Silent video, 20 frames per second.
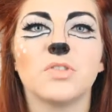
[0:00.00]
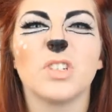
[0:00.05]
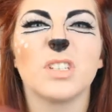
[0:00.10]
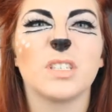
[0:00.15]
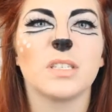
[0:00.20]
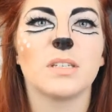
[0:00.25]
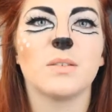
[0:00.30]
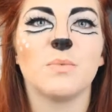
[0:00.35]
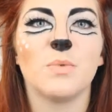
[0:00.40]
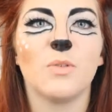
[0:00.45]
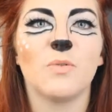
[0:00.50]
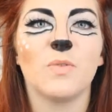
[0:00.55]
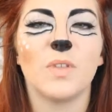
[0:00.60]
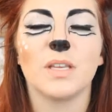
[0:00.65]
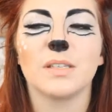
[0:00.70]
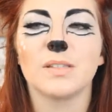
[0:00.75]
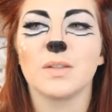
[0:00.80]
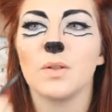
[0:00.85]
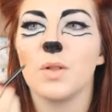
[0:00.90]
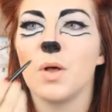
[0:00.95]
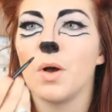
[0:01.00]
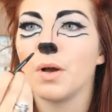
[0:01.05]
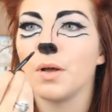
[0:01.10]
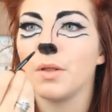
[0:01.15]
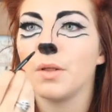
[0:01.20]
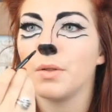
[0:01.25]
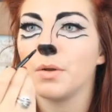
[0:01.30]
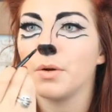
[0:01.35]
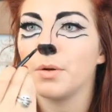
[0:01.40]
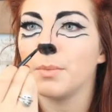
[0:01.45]
just to move things along
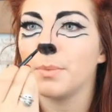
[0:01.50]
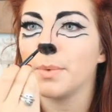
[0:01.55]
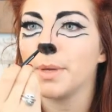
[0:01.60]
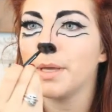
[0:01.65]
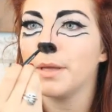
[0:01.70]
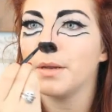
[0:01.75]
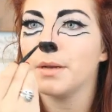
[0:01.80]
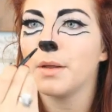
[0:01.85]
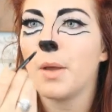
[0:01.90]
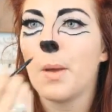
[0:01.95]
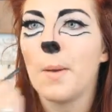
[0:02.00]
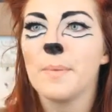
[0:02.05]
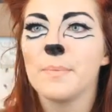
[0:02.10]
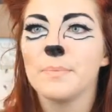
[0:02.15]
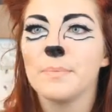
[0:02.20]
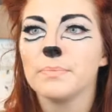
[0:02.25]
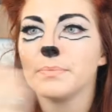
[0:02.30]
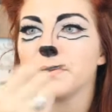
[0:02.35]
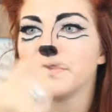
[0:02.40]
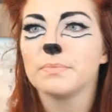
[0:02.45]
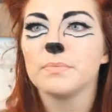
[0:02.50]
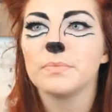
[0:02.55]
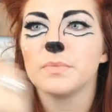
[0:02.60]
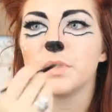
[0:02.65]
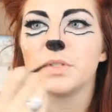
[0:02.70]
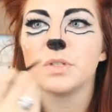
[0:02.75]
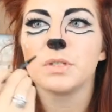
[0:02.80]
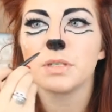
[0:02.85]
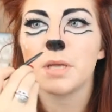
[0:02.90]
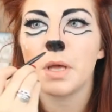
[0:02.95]
a little bit.
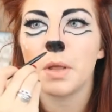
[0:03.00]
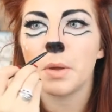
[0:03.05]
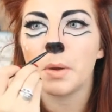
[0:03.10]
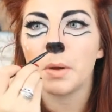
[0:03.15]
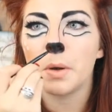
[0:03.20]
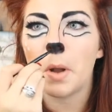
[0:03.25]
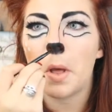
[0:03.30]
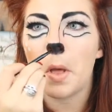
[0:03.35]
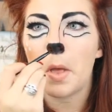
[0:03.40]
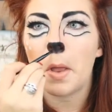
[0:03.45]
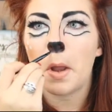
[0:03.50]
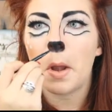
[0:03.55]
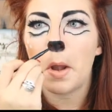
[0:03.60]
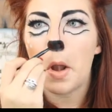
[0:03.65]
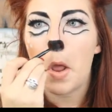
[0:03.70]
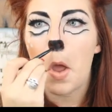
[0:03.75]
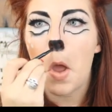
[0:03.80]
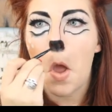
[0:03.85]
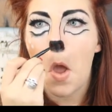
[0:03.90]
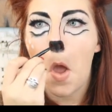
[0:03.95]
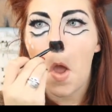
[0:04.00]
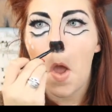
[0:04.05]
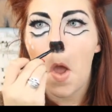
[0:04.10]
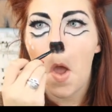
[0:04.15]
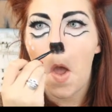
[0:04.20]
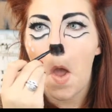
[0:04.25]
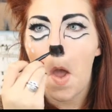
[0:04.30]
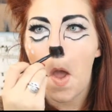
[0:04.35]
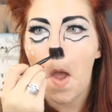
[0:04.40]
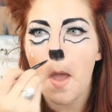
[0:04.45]
Just color it all in,
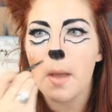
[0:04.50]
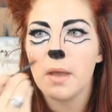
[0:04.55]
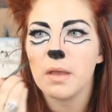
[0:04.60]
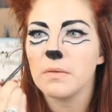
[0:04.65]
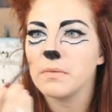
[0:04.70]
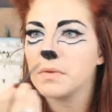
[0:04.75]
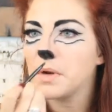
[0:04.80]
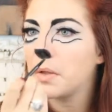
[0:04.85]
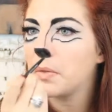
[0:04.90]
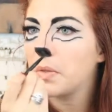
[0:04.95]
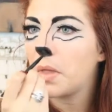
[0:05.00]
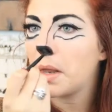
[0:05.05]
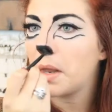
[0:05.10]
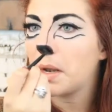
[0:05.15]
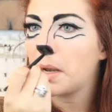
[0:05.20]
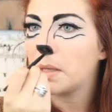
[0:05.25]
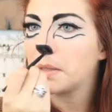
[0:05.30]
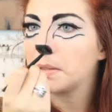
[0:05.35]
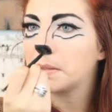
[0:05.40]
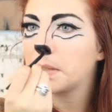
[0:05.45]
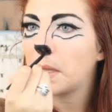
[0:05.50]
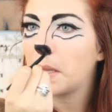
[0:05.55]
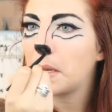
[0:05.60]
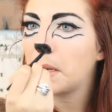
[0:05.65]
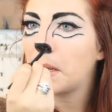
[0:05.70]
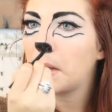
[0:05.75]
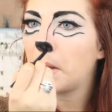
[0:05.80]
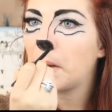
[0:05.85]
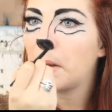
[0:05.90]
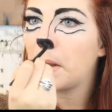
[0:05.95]
even on that inside
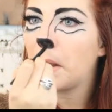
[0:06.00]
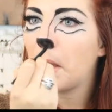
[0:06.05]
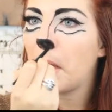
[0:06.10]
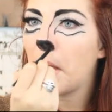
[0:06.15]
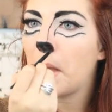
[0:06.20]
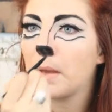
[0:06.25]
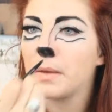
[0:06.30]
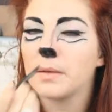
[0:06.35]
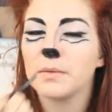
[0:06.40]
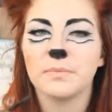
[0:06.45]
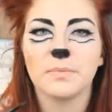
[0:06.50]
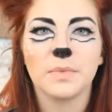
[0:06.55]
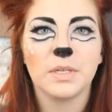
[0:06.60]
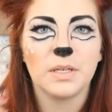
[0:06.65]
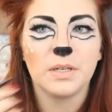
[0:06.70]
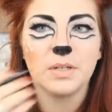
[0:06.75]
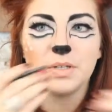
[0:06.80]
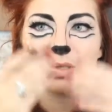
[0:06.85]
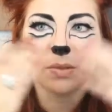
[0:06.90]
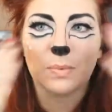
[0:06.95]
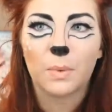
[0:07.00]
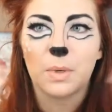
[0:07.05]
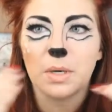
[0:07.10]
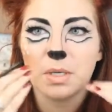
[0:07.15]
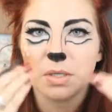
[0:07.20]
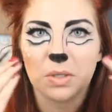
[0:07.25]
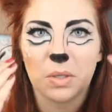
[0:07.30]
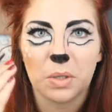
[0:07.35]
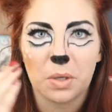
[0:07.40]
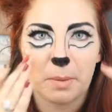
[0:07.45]
area. Just want
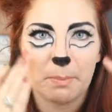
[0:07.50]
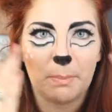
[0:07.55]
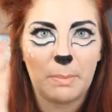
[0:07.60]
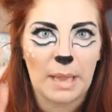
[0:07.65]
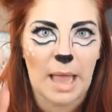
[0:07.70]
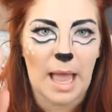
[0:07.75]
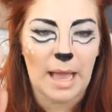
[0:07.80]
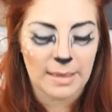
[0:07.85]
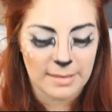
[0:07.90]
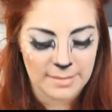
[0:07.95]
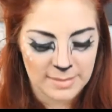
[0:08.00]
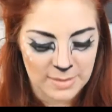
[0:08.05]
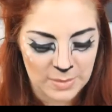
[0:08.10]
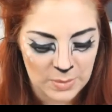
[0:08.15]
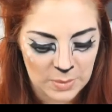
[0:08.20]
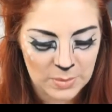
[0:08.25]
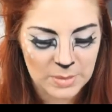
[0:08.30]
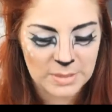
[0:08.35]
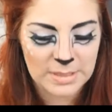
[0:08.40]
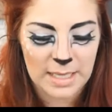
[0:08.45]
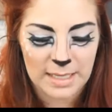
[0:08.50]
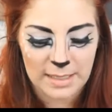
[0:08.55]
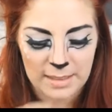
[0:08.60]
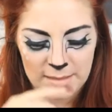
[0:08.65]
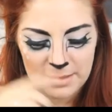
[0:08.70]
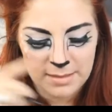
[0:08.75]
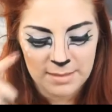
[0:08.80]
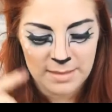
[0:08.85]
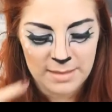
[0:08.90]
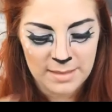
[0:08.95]
it to look black, so it looks like
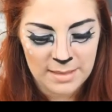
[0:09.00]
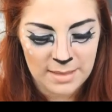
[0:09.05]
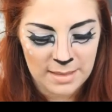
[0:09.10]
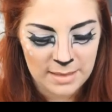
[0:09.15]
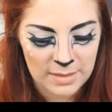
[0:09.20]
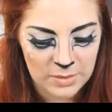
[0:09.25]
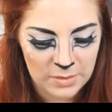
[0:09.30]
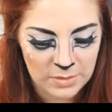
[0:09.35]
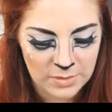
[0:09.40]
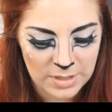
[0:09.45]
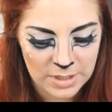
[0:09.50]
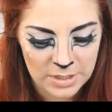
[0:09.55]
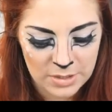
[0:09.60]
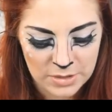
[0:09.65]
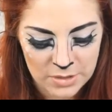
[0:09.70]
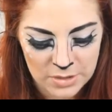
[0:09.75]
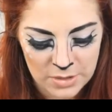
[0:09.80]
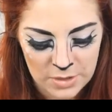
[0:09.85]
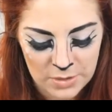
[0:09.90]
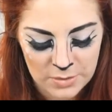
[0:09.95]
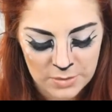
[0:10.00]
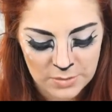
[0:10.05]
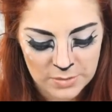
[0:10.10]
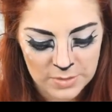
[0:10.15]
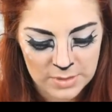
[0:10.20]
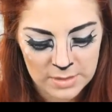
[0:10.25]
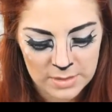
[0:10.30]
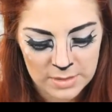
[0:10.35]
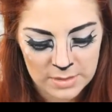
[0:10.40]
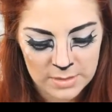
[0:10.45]
little deer's
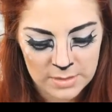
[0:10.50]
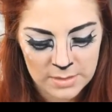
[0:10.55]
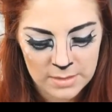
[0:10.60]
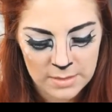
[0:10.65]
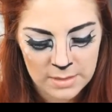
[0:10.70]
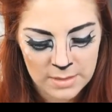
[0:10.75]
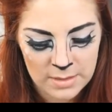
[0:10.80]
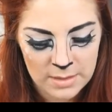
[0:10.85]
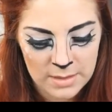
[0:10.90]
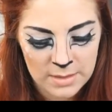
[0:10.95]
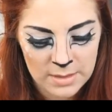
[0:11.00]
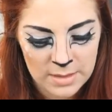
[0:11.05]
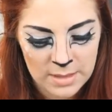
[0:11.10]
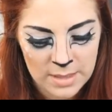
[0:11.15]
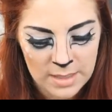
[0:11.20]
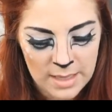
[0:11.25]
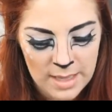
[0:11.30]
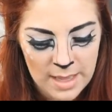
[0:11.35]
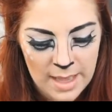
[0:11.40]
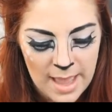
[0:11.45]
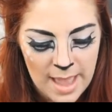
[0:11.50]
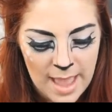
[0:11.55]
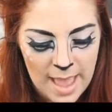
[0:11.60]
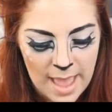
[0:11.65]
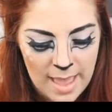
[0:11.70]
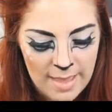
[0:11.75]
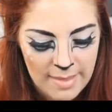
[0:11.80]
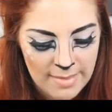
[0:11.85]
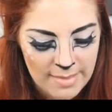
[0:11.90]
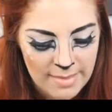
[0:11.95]
nose.
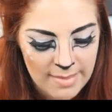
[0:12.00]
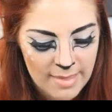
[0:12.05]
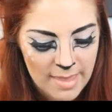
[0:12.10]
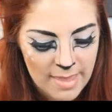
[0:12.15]
And